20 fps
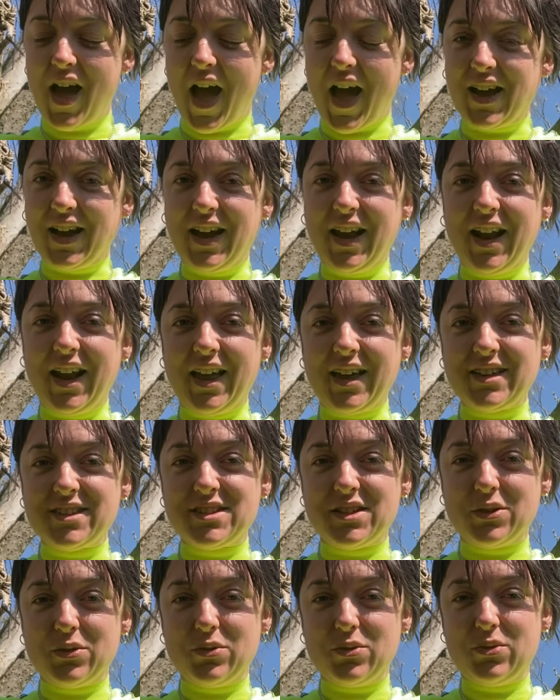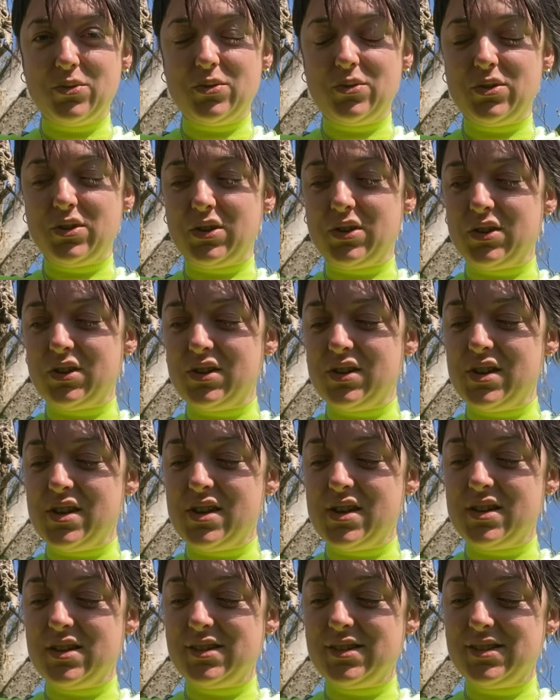And collecting all the
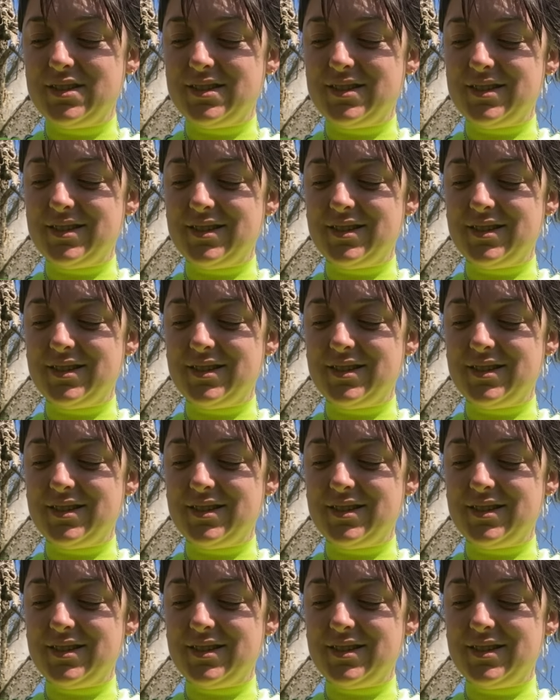goodness,